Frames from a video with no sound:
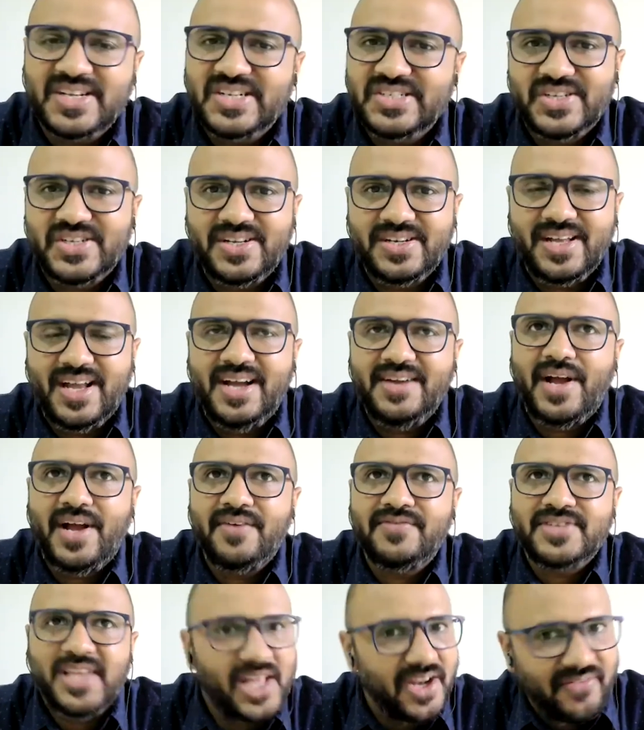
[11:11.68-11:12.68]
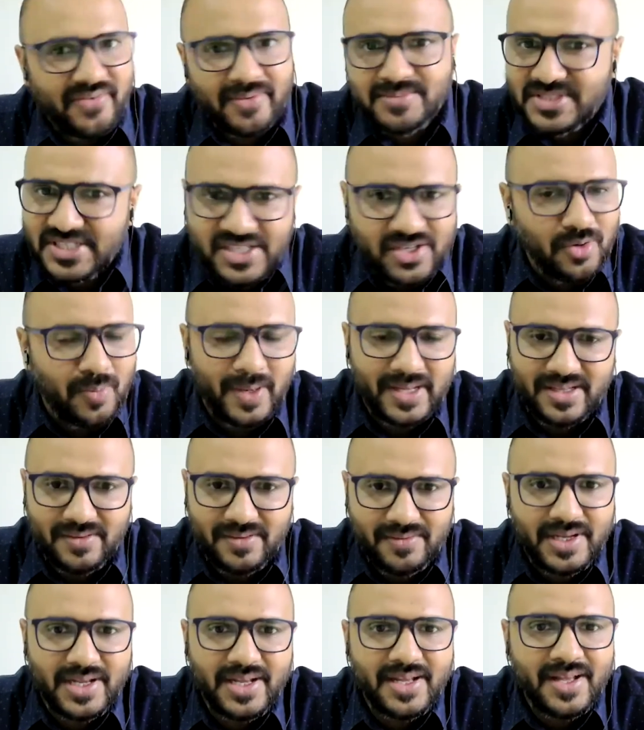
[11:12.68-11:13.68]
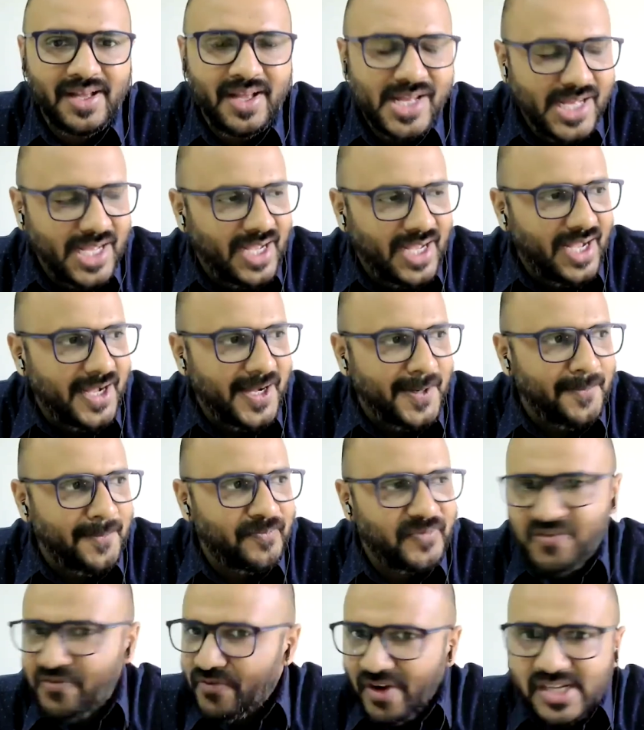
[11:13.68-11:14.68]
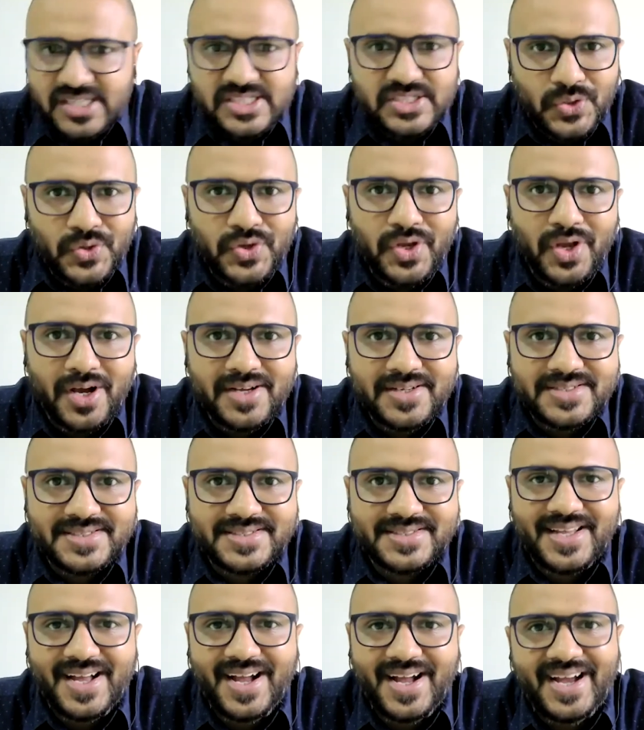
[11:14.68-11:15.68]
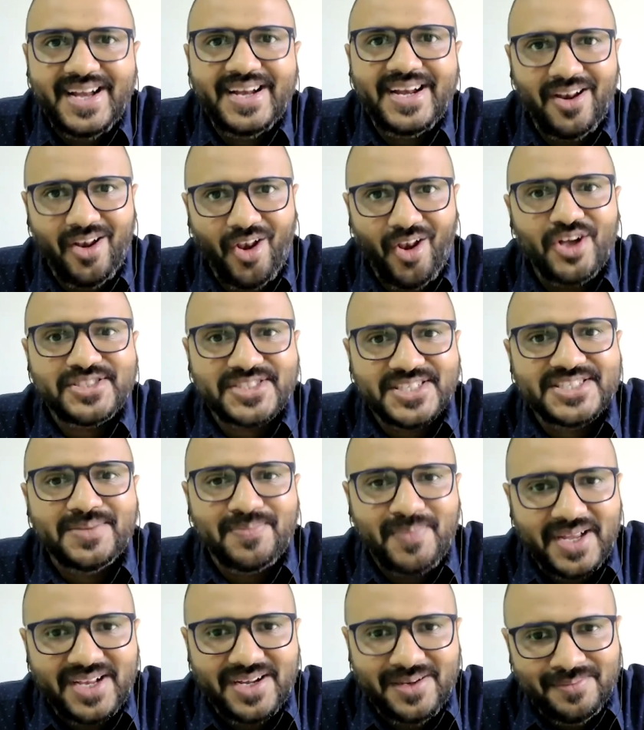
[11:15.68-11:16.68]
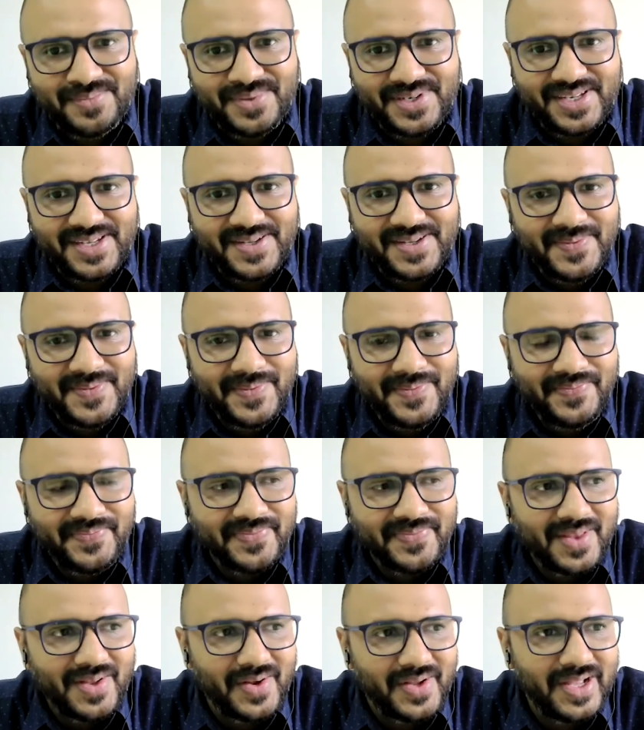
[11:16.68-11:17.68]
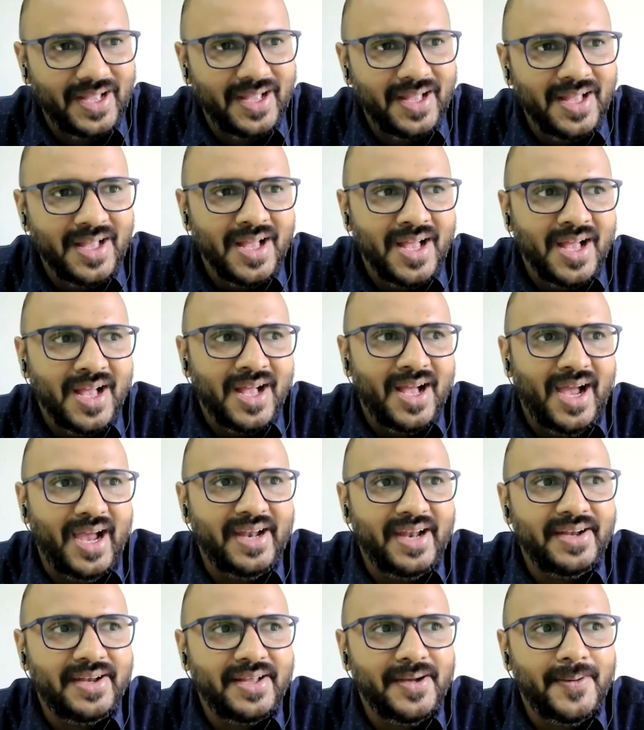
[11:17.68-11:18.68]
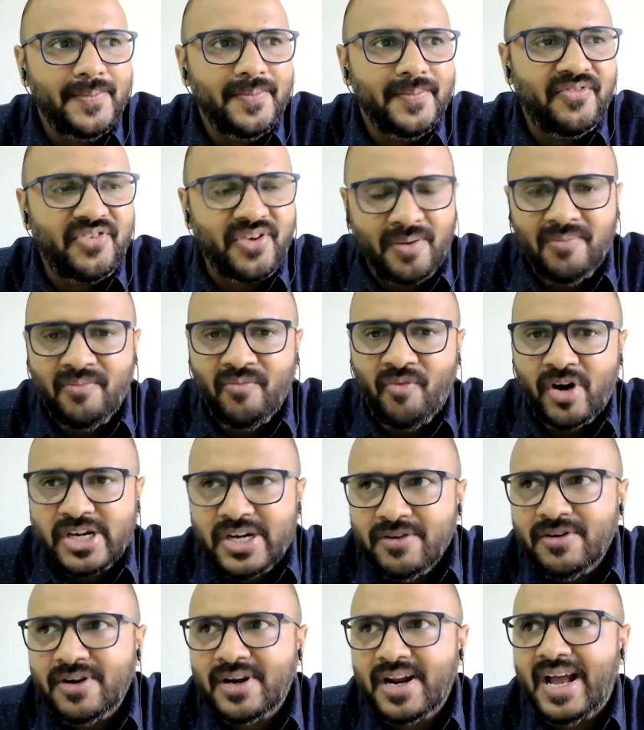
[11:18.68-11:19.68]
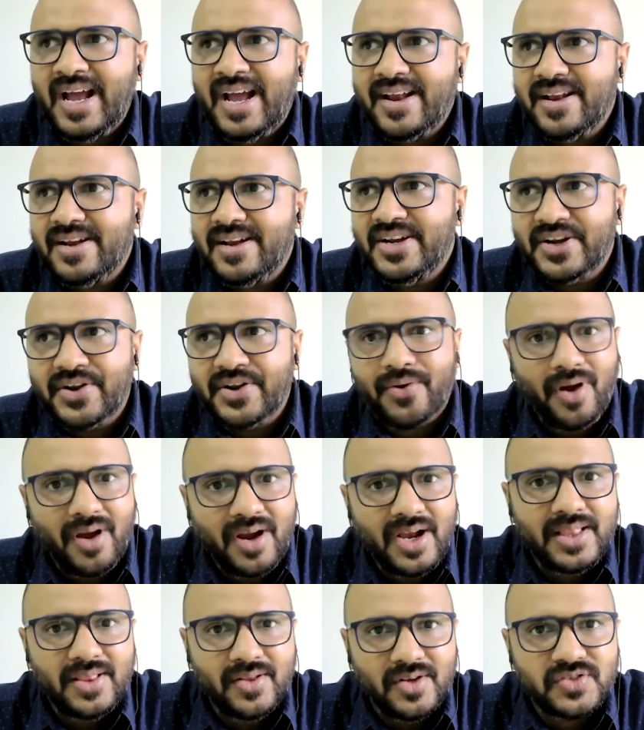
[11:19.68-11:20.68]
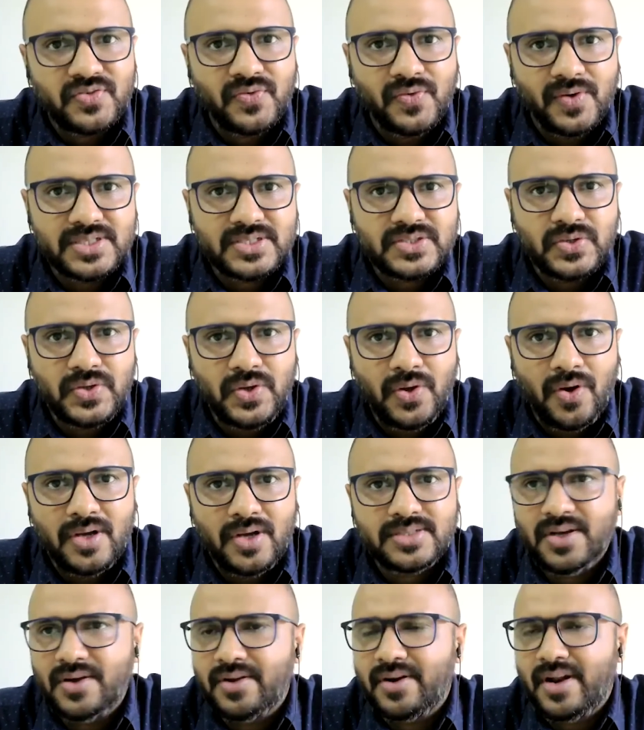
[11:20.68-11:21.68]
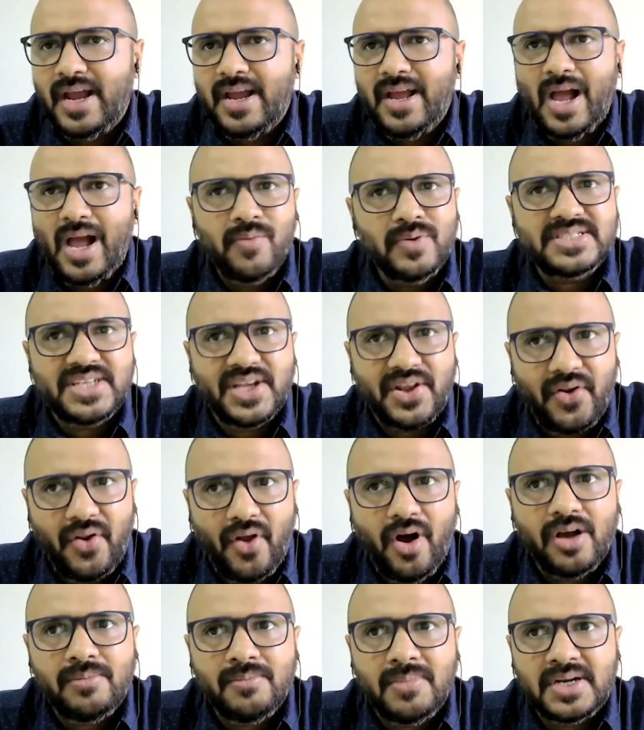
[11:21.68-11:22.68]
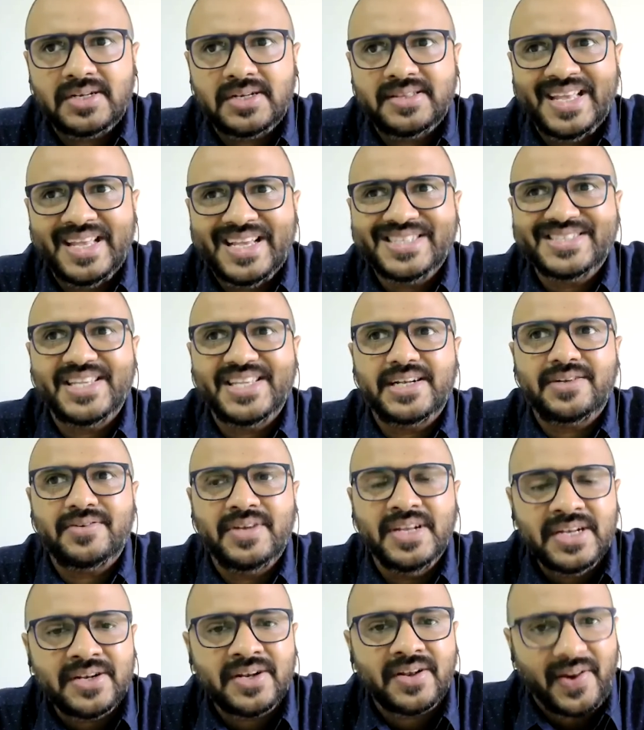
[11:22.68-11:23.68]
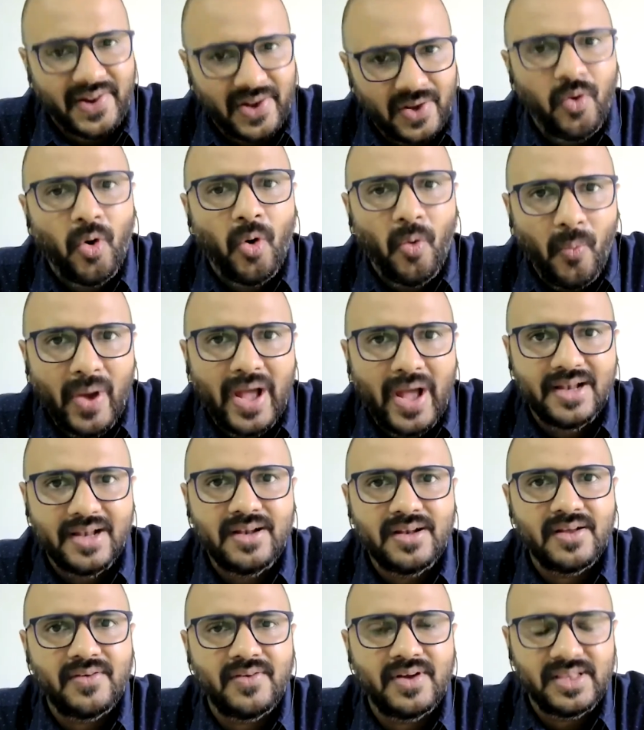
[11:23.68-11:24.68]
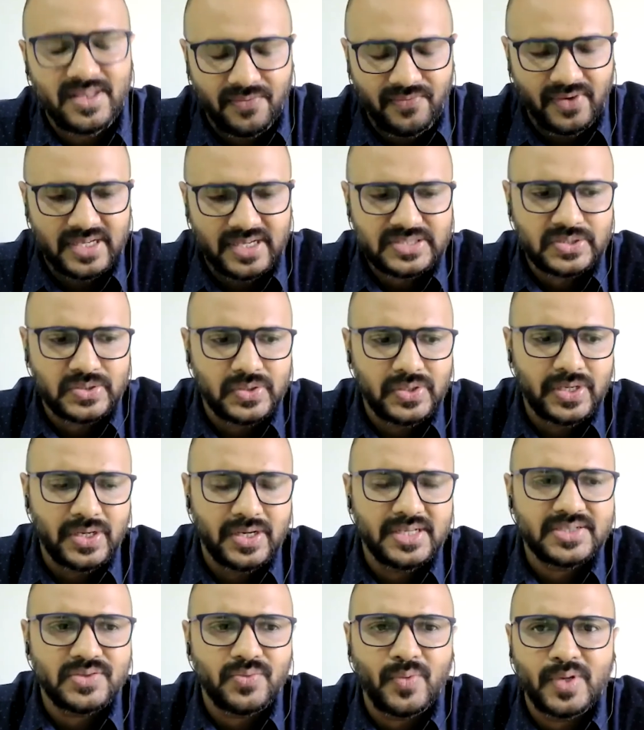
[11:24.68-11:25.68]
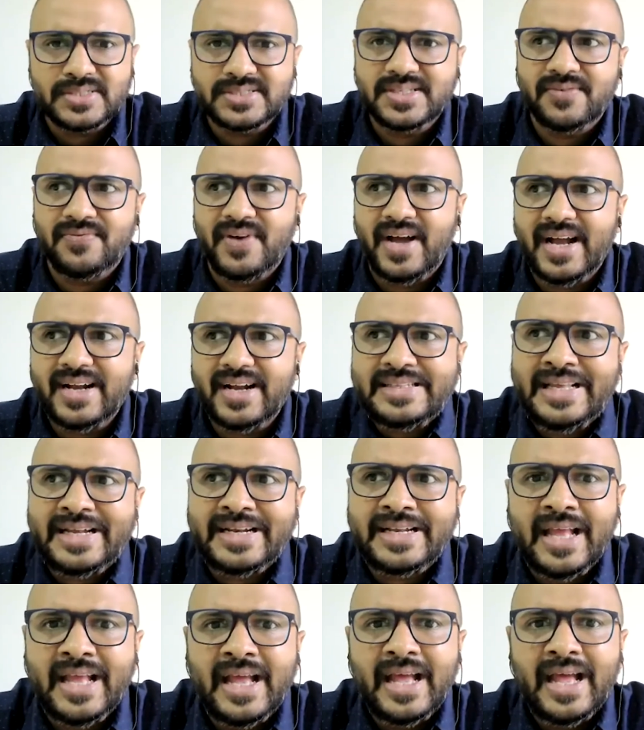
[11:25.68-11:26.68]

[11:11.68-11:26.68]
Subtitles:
Krishani, I've started from zero, by the way. The first 2 years, I had losses in my company. Okay. And from whatever I did wrong in those first 2 years, or I wouldn't say wrong, but things that didn't go well in the first 2 years, was the fact that